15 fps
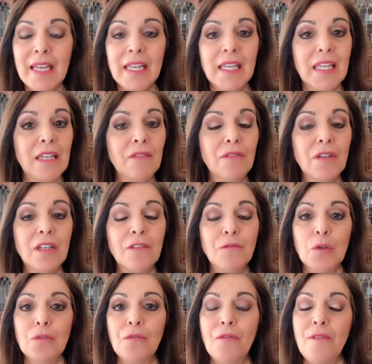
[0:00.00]
Even if
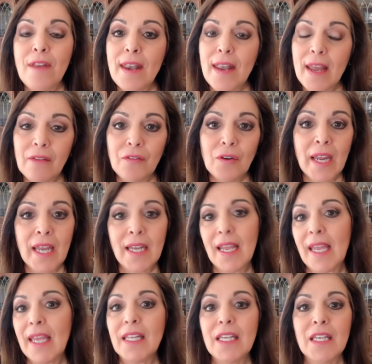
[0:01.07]
you've never had
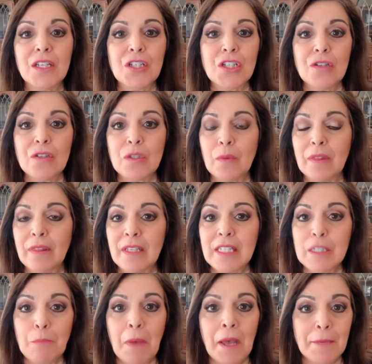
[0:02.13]
any issues with these
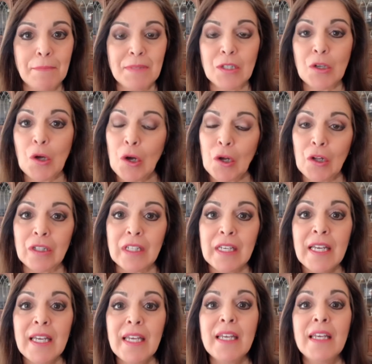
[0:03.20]
pipes at all,
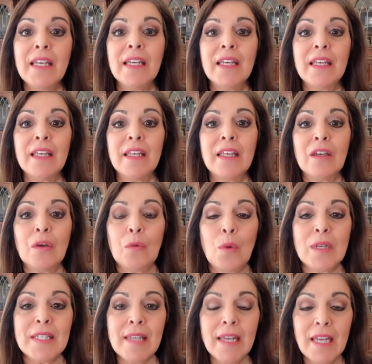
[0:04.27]

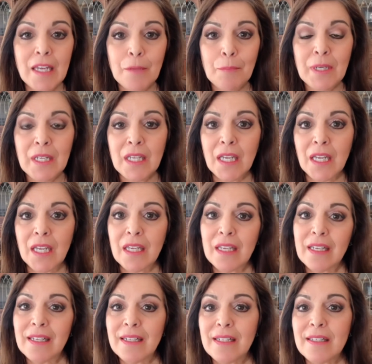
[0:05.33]
what's happening
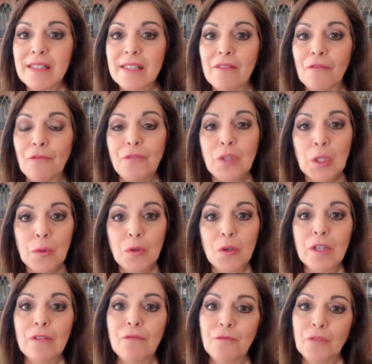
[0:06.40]
is fewer
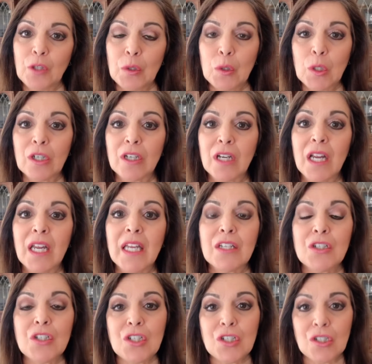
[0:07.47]
and fewer
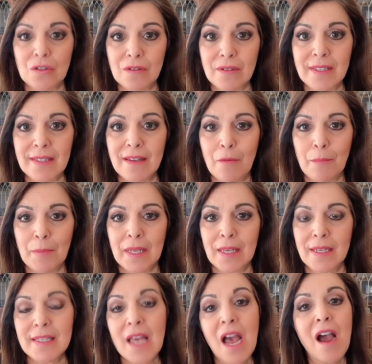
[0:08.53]
insurance
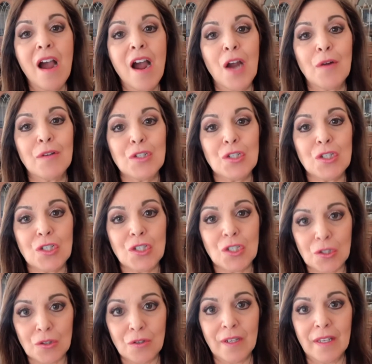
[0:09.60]
companies are
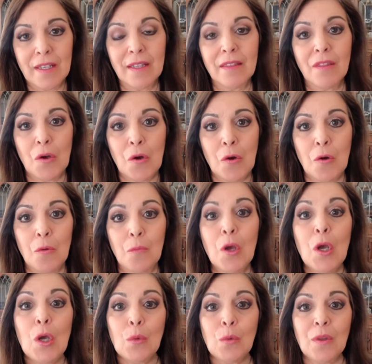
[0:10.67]
insuring the home
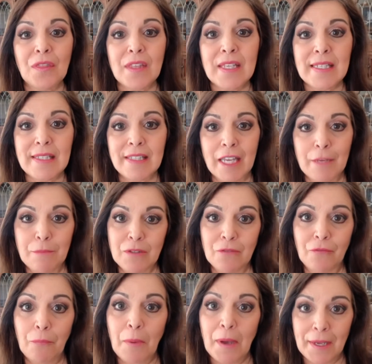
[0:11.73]
with these types
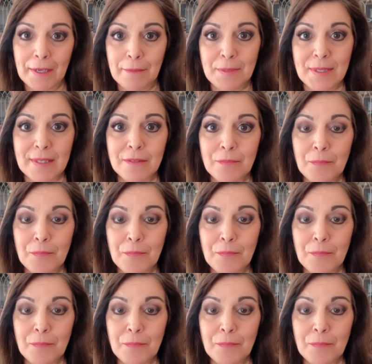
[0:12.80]
of pipes.